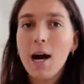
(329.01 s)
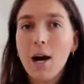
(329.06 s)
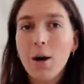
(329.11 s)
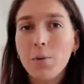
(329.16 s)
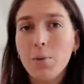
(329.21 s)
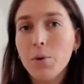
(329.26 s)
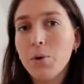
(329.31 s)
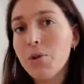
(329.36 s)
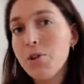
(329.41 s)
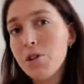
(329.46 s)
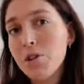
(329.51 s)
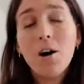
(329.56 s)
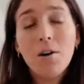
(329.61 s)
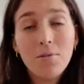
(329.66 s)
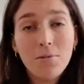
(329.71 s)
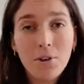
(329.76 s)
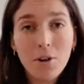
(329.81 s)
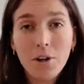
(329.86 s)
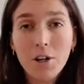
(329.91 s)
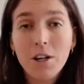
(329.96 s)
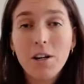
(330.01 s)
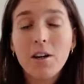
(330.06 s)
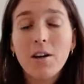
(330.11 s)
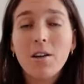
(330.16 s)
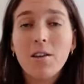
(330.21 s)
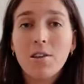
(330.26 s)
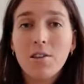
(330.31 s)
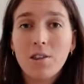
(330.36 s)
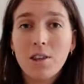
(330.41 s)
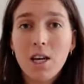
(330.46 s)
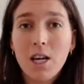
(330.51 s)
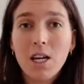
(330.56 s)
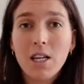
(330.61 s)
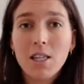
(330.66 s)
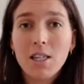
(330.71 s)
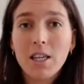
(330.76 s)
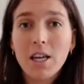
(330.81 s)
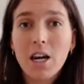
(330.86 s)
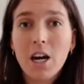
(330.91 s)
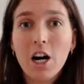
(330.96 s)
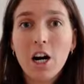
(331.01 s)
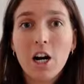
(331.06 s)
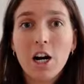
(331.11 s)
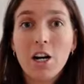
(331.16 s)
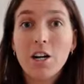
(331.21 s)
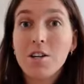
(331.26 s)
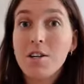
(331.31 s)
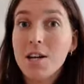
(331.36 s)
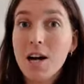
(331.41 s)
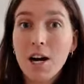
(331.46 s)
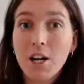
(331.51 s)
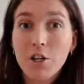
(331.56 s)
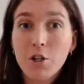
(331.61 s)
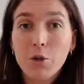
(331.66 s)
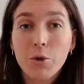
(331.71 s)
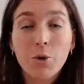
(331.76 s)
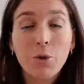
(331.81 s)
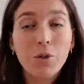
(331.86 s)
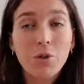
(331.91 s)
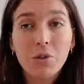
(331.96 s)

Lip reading: I would avoid things that are natural,